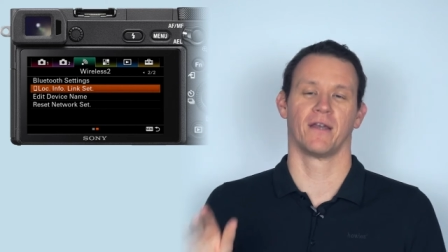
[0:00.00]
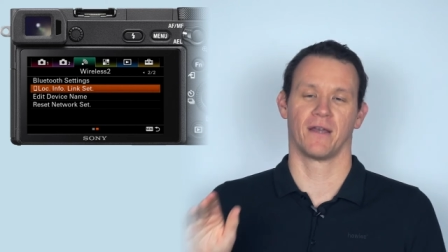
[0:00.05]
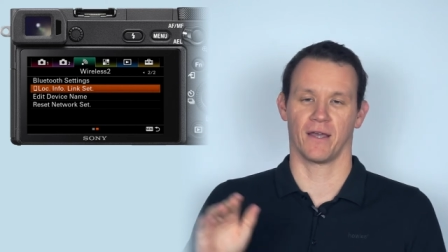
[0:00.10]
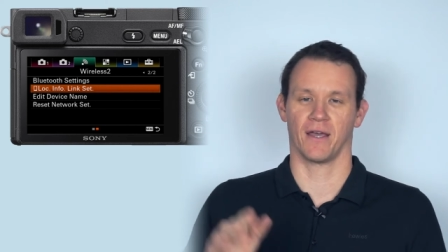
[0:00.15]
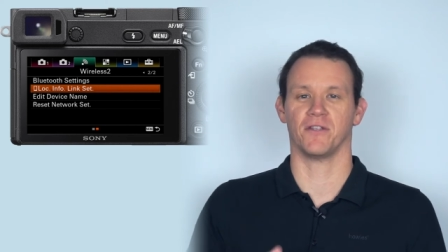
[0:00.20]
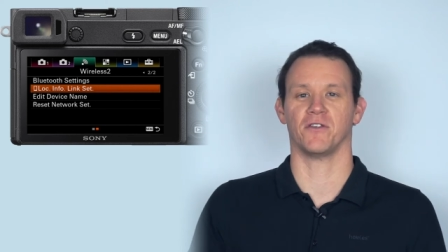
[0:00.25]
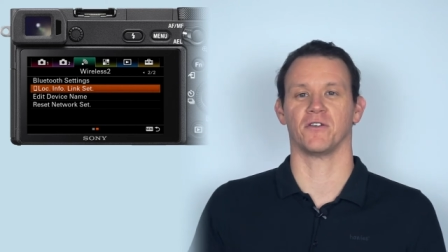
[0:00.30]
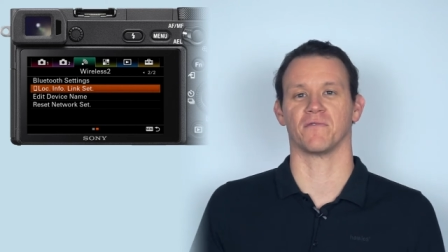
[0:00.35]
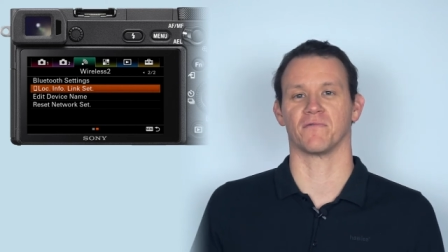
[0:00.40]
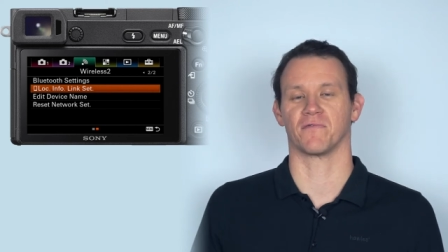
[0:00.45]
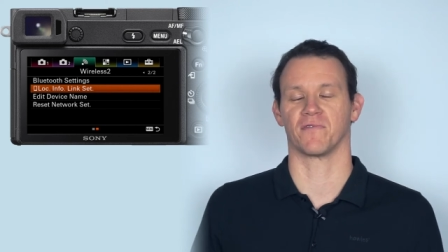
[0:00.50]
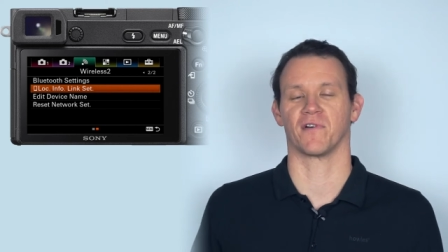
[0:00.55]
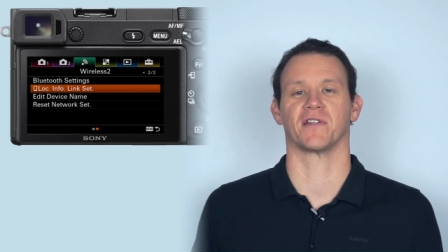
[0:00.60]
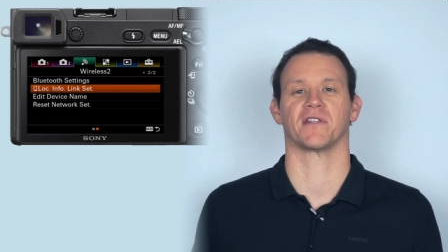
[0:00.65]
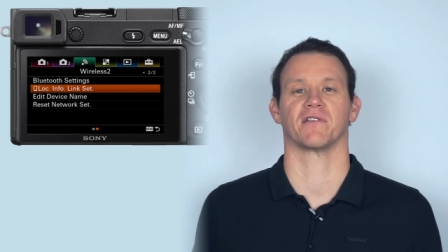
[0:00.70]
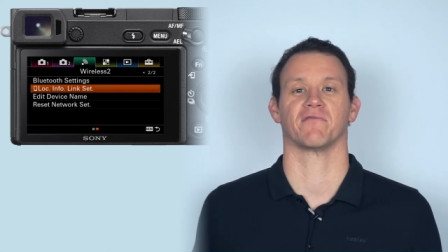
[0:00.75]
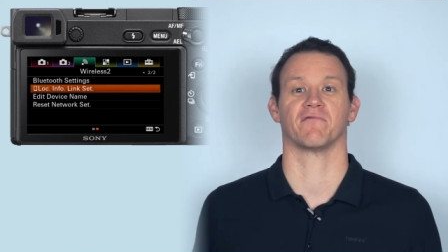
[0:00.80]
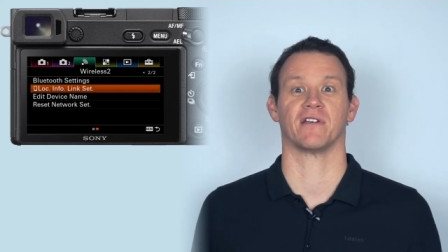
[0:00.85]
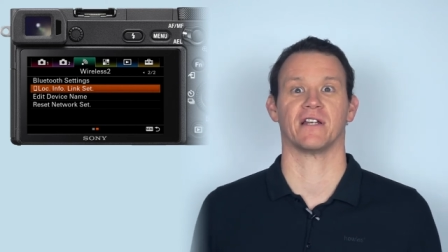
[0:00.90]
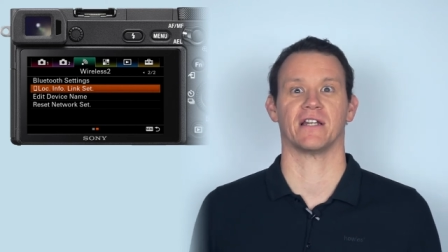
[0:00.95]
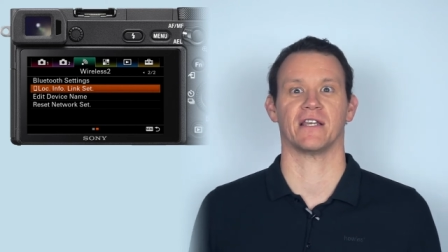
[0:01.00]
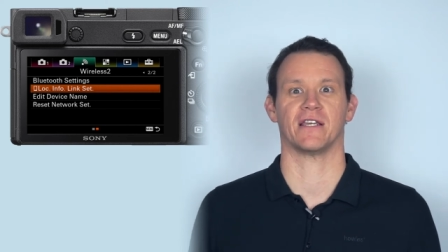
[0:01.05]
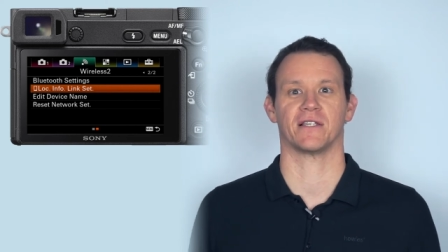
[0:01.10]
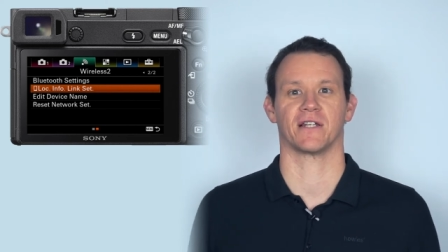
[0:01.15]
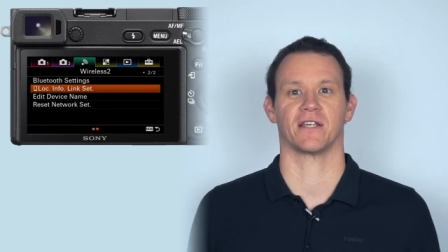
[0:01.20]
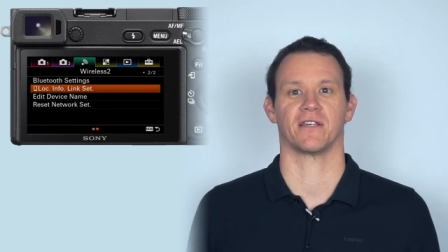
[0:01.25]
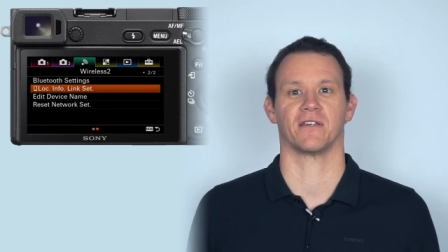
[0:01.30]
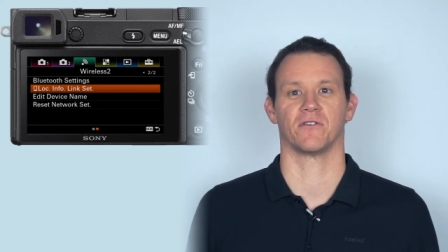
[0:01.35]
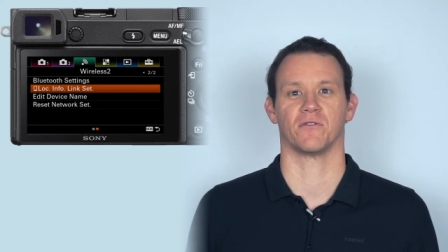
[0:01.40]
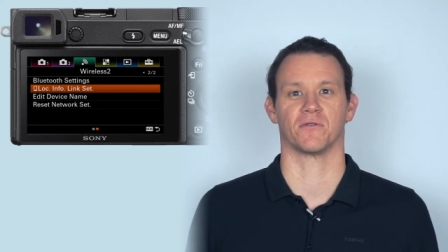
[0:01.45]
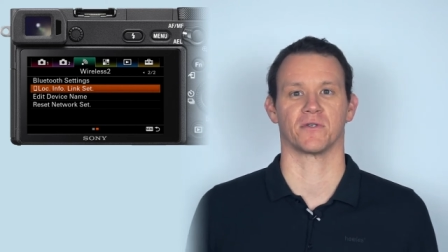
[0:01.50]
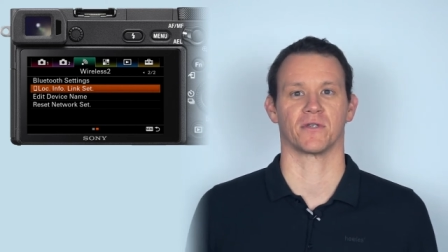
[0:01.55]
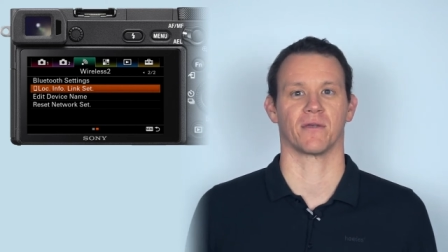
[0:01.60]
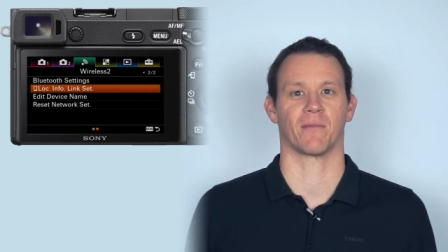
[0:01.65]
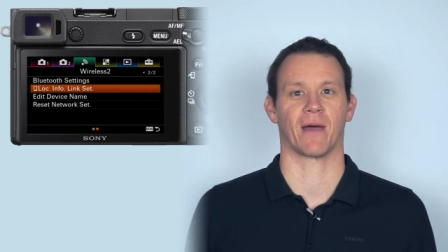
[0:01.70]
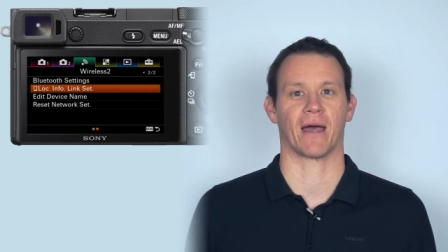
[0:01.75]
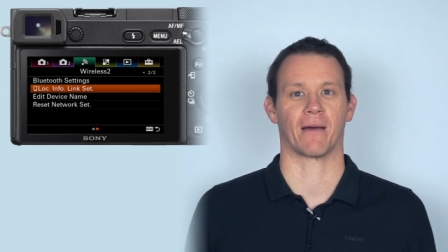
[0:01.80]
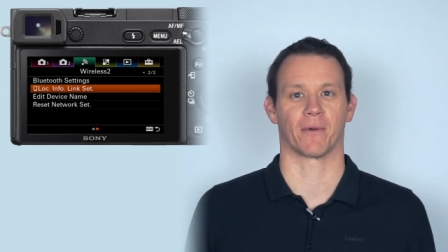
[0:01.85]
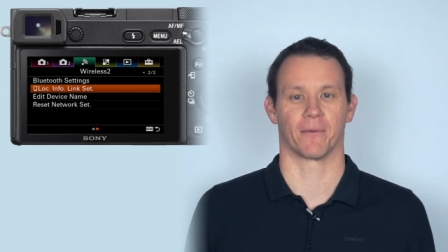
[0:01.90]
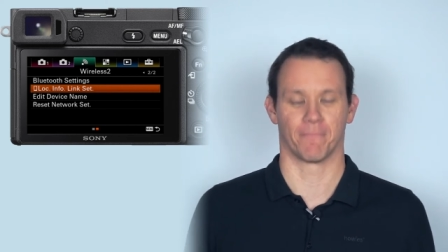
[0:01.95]
and you can find it really easily using the
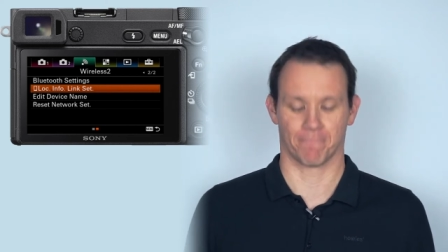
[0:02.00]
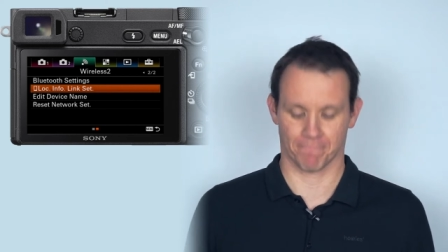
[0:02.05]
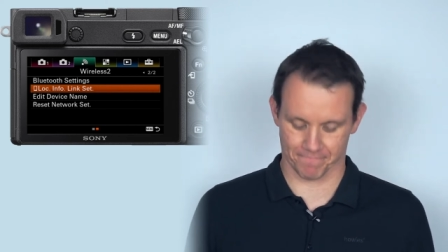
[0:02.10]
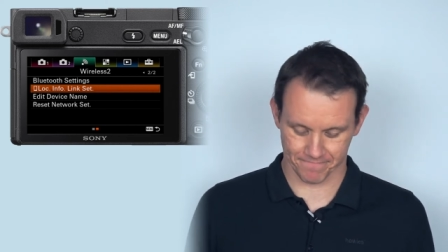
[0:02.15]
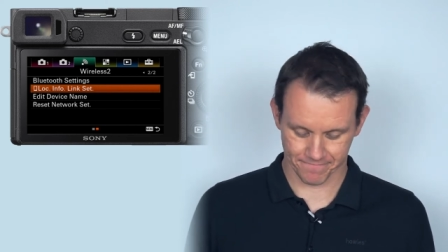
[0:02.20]
map